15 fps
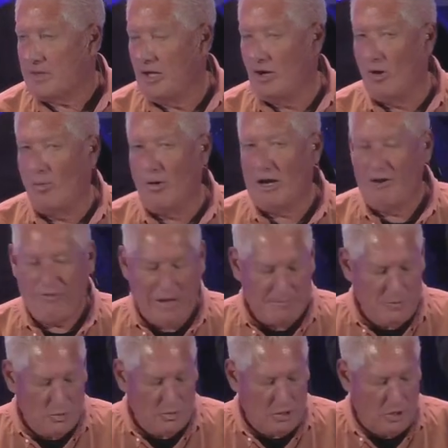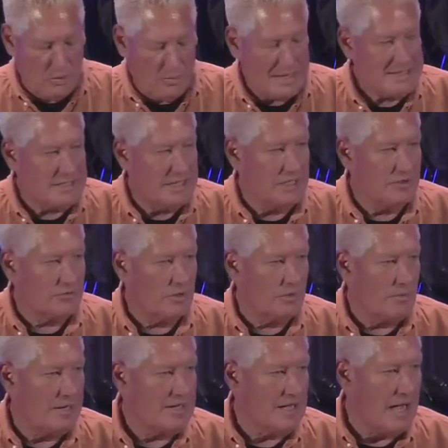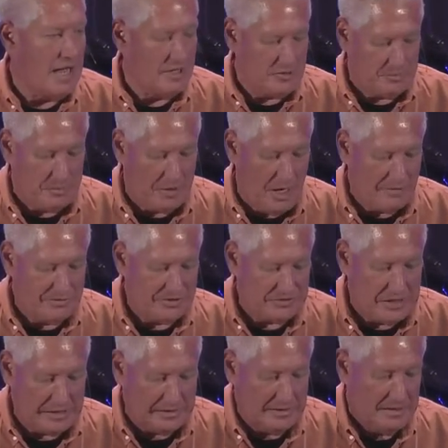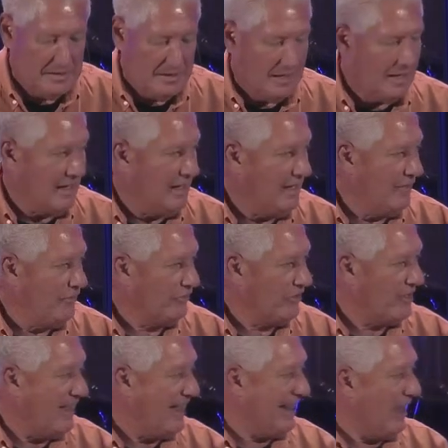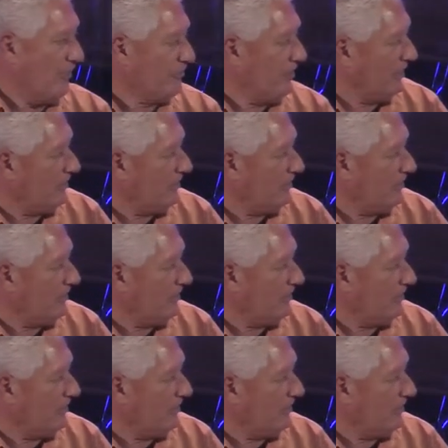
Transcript: You know, what if I'm doing all the right things for the right gods, but all of a sudden uh, there's a God out